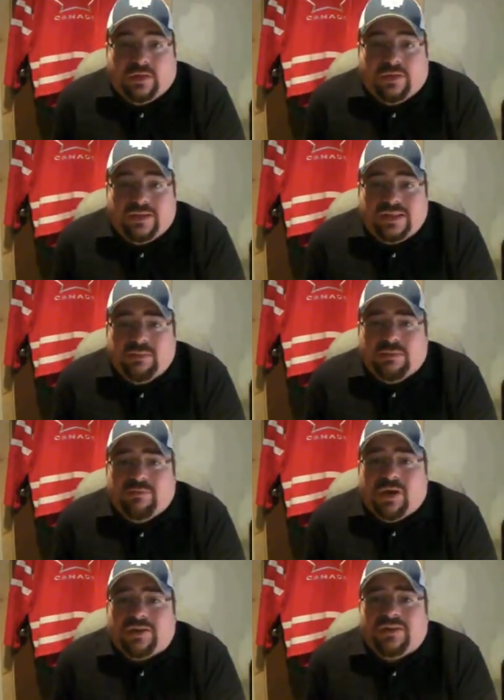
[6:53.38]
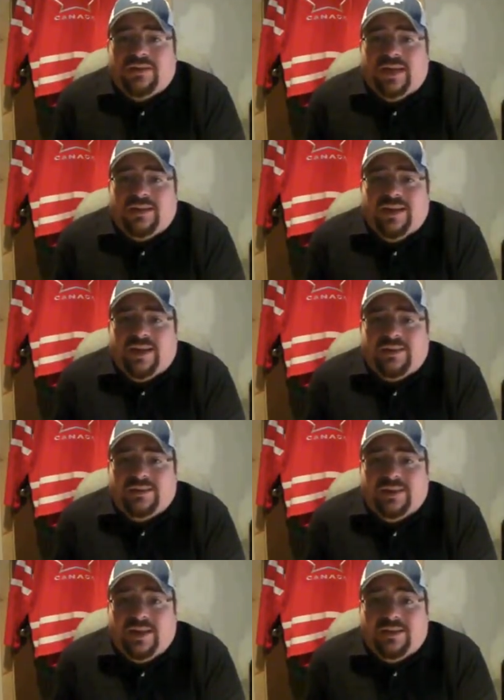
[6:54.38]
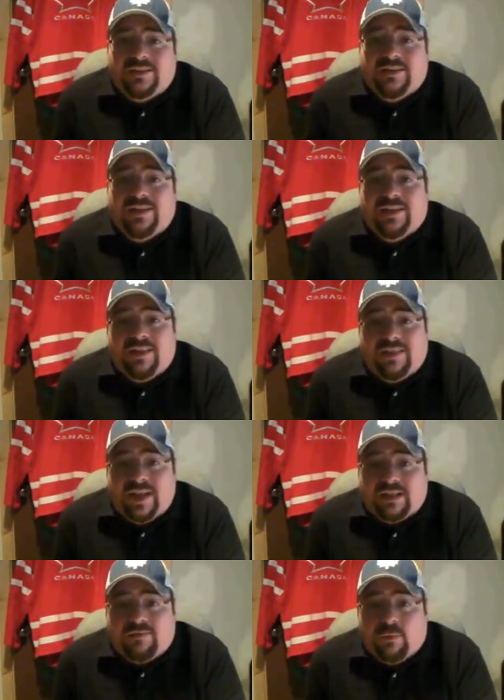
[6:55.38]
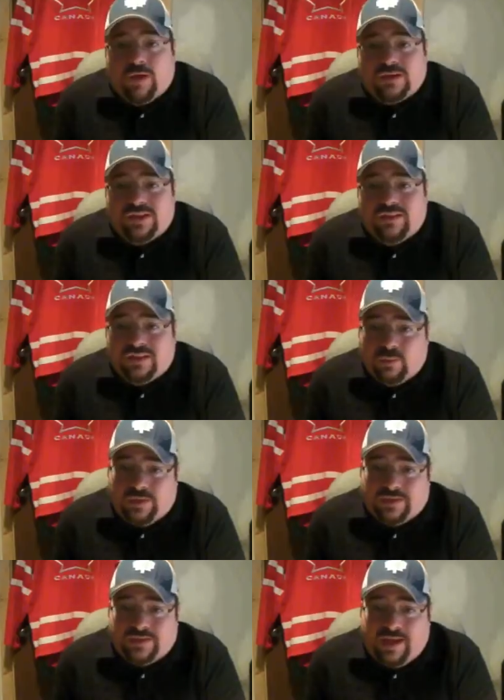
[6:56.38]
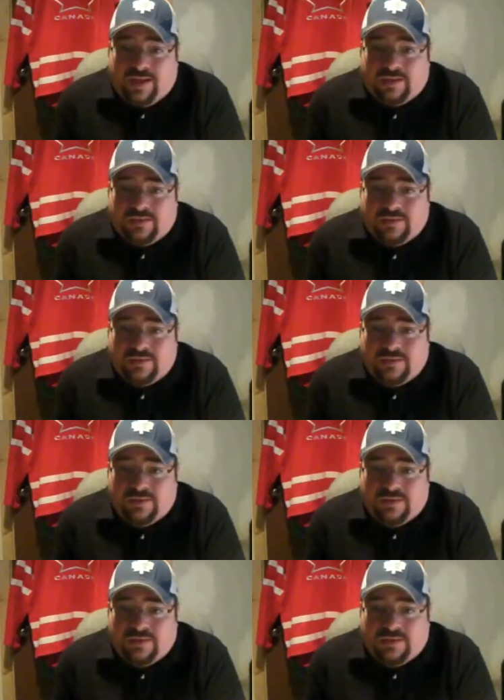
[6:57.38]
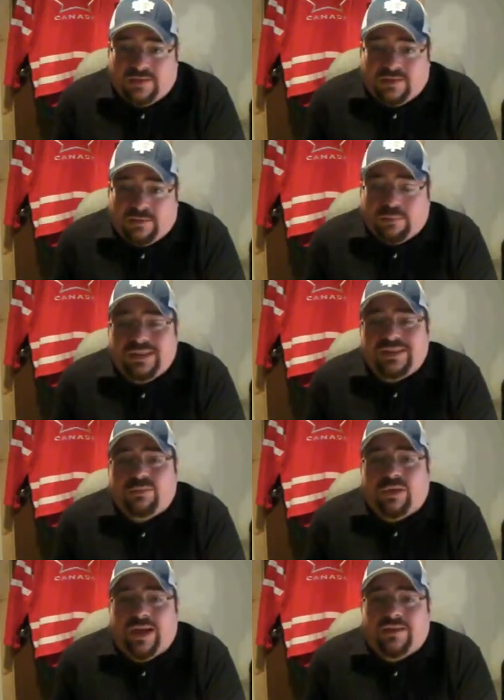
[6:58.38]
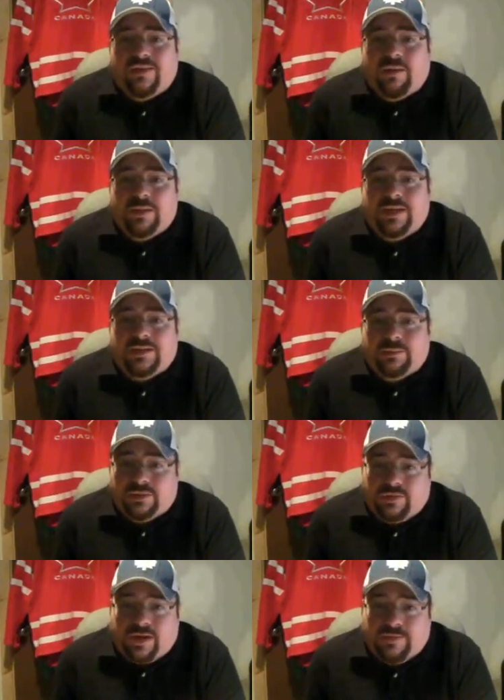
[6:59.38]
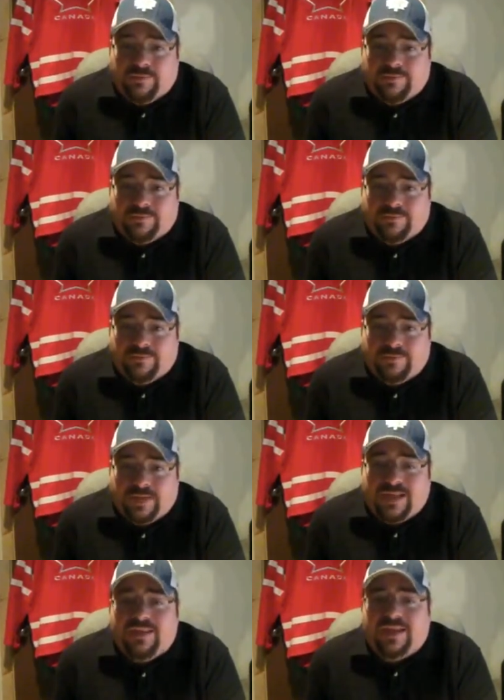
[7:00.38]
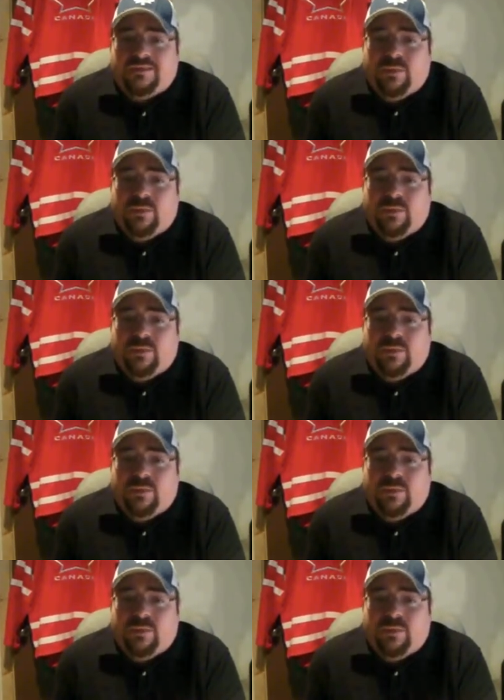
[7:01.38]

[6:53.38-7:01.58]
So this has been Mark the Tech Guy saying, thanks for watching This Week in Tech. Please rate, comment, and subscribe. And